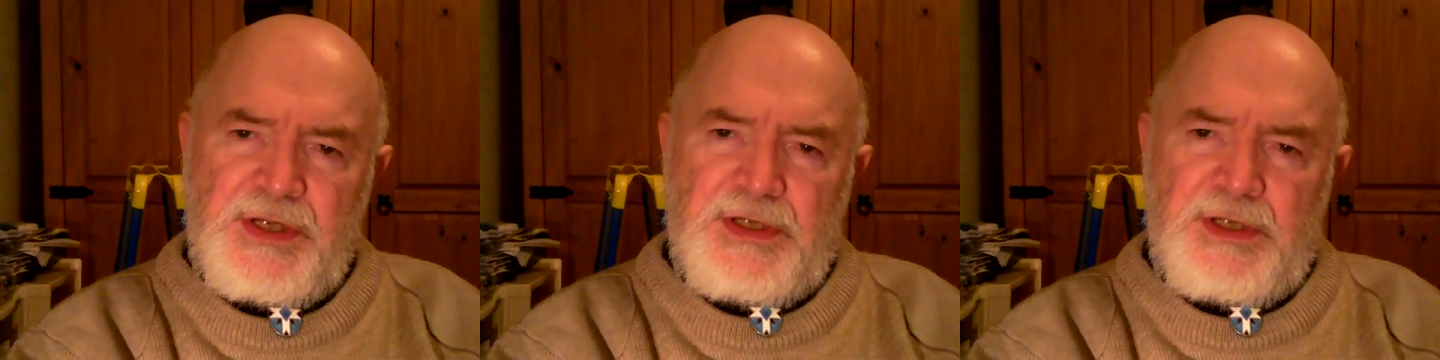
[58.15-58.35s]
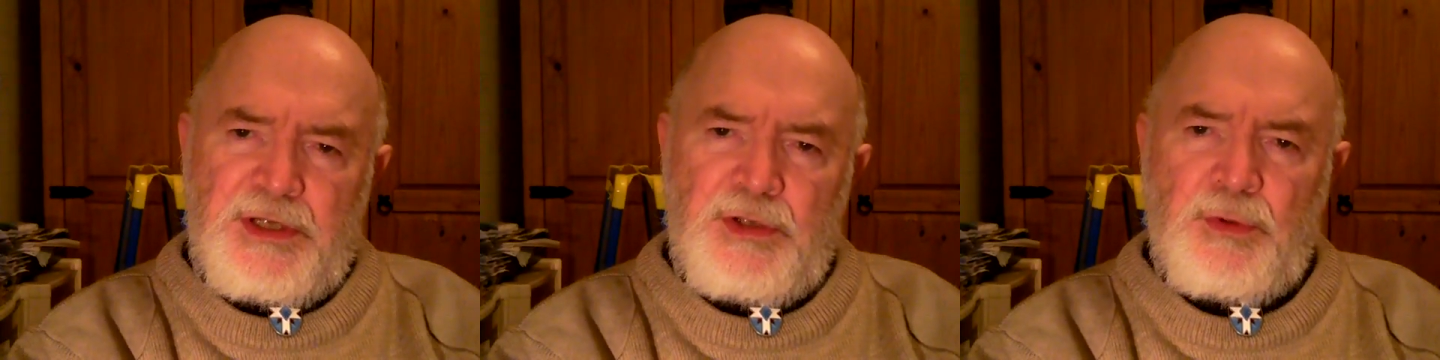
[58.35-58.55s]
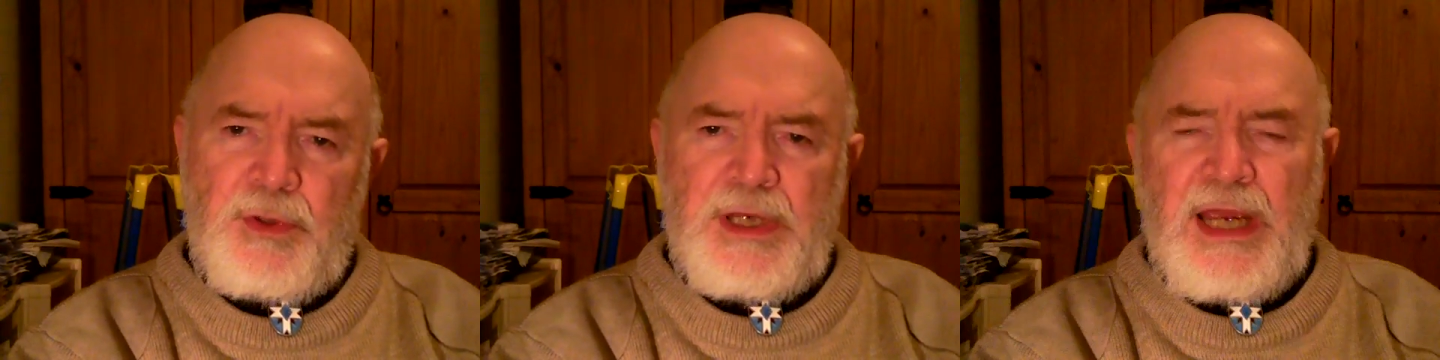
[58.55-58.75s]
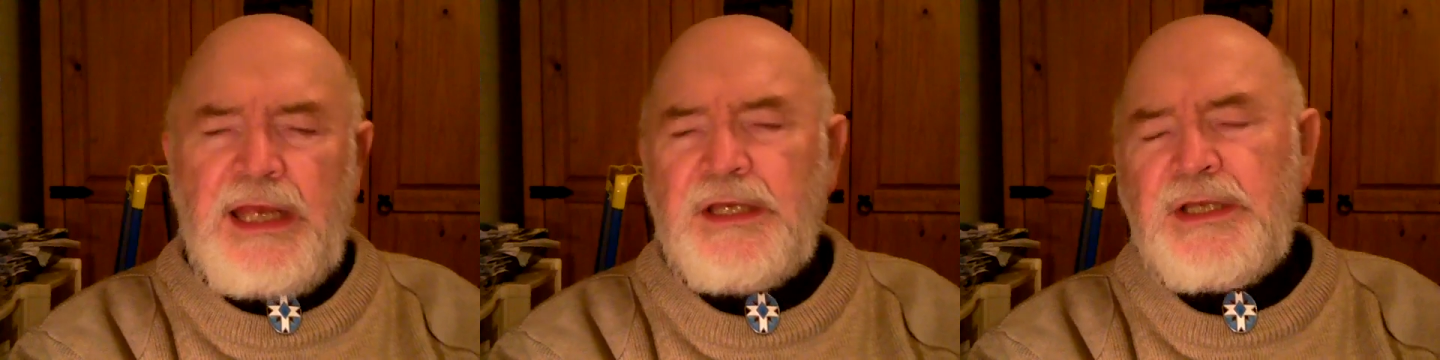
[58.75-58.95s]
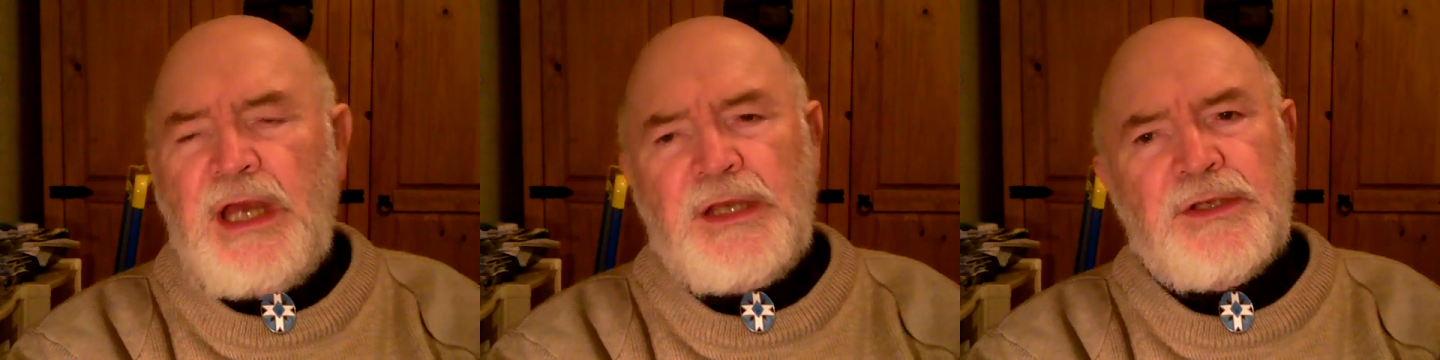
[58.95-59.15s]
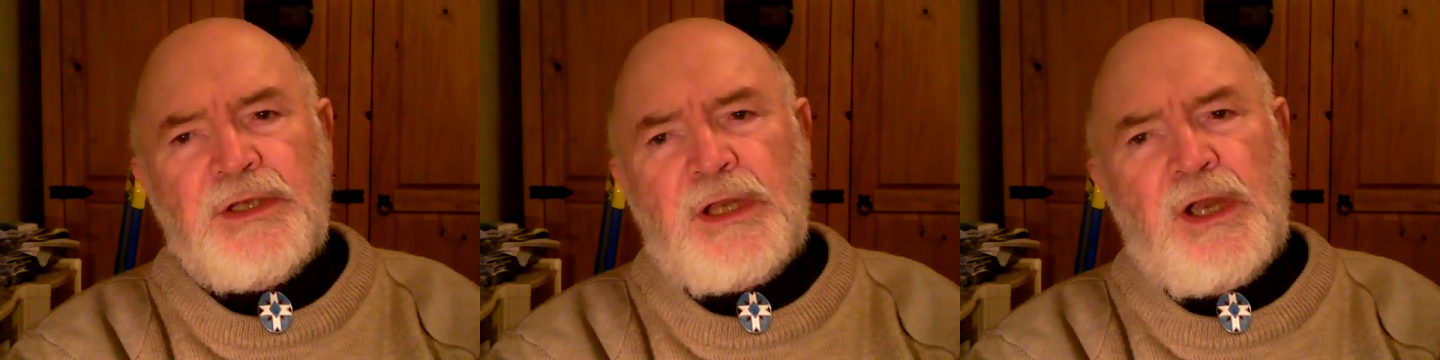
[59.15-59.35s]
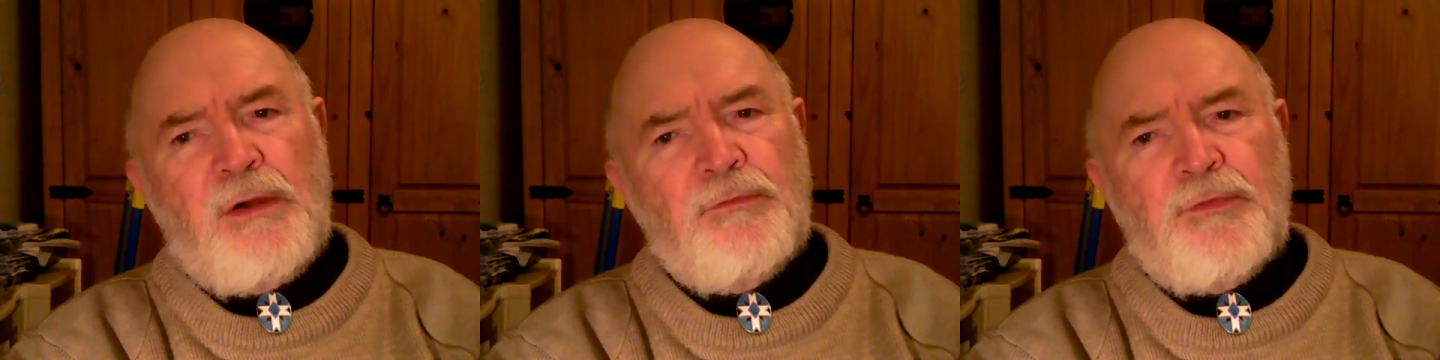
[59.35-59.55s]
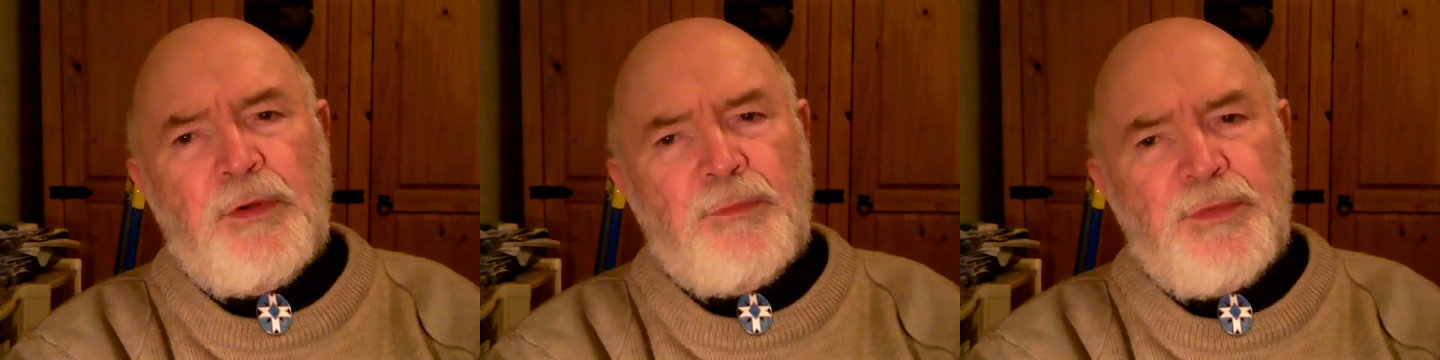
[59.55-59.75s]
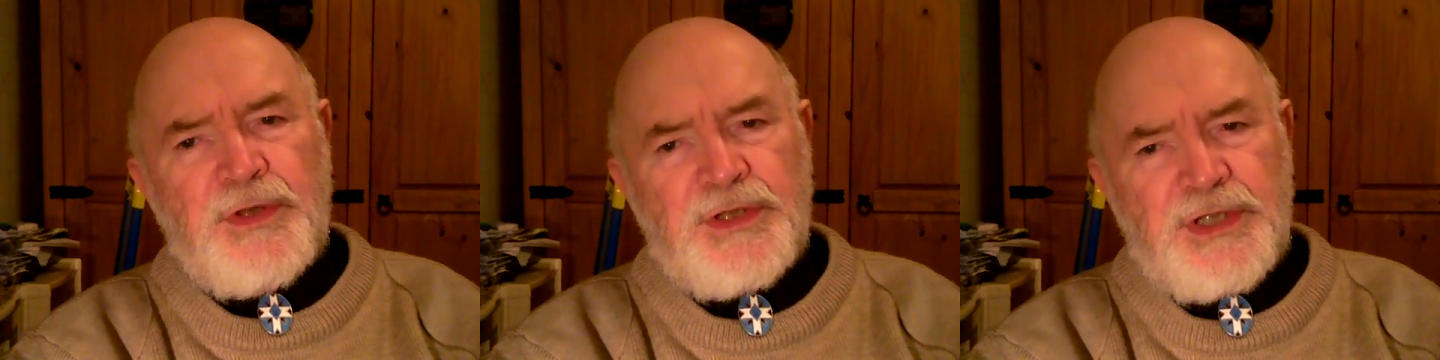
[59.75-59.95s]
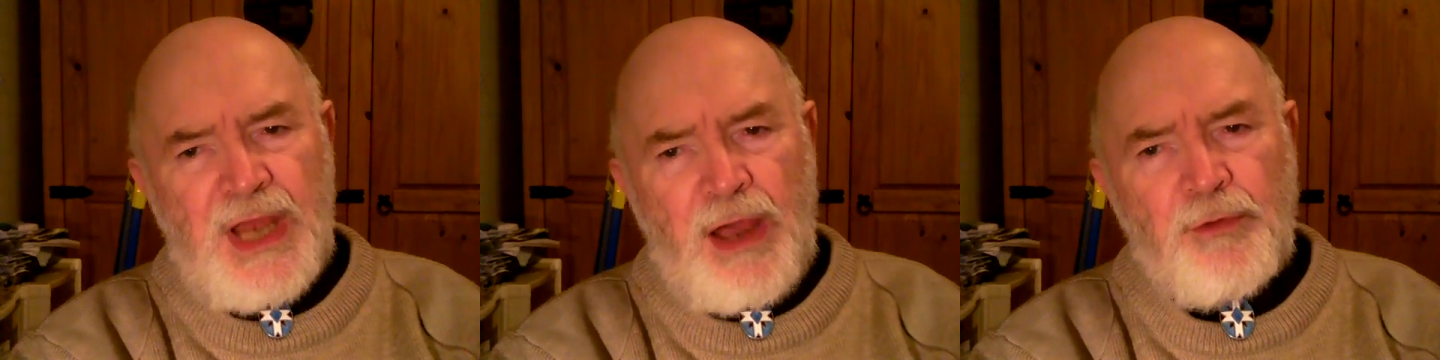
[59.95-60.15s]
in the UK tend to come from the
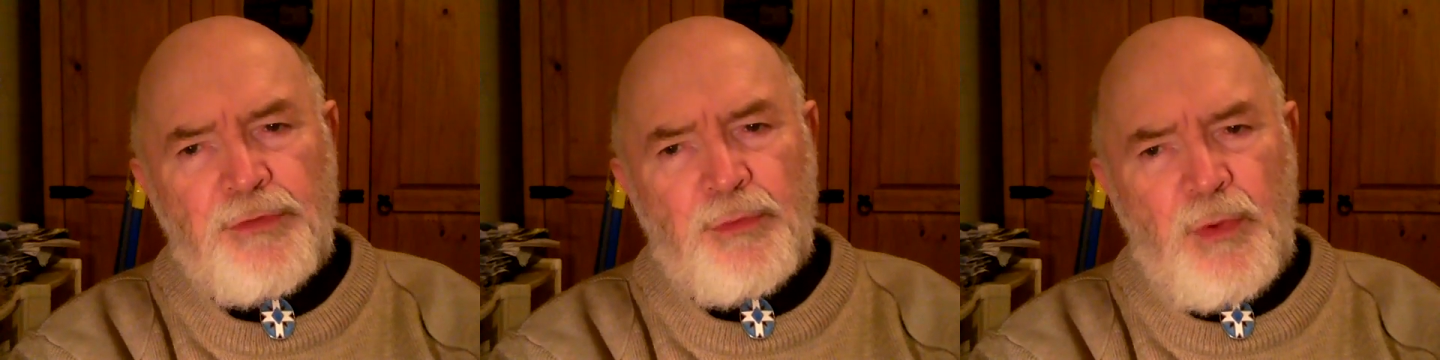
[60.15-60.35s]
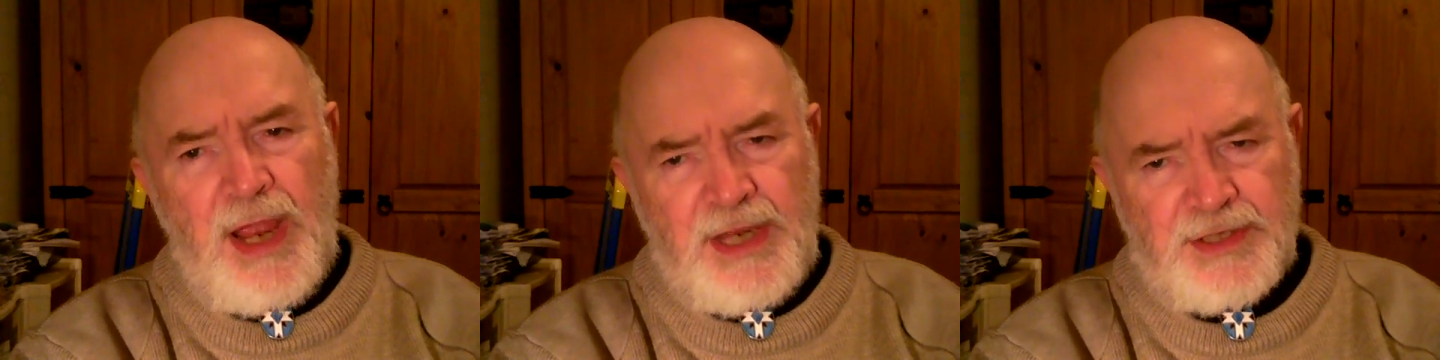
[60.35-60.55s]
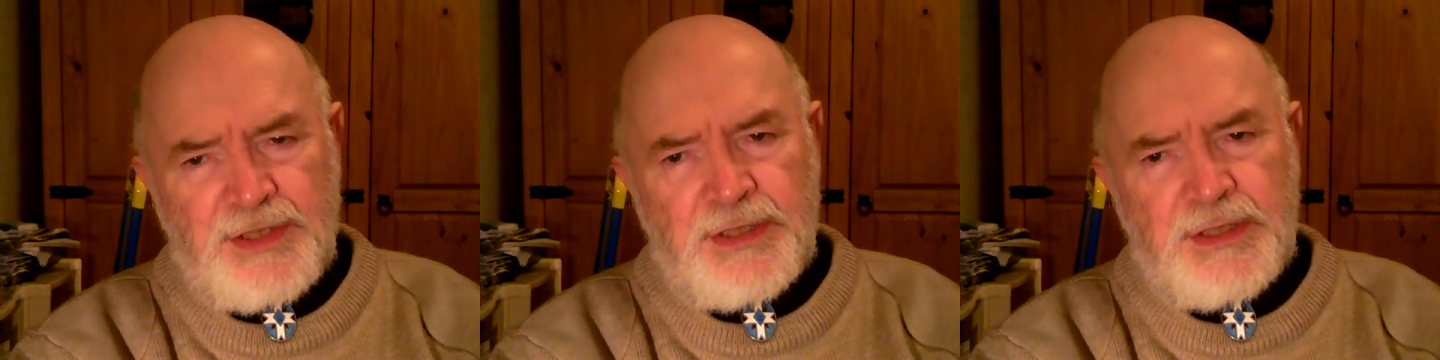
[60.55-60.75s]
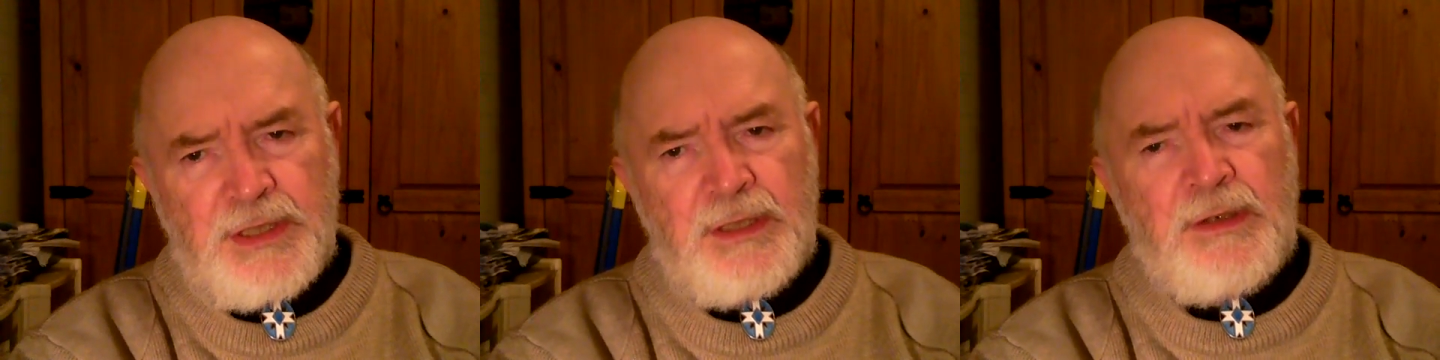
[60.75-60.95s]
southwest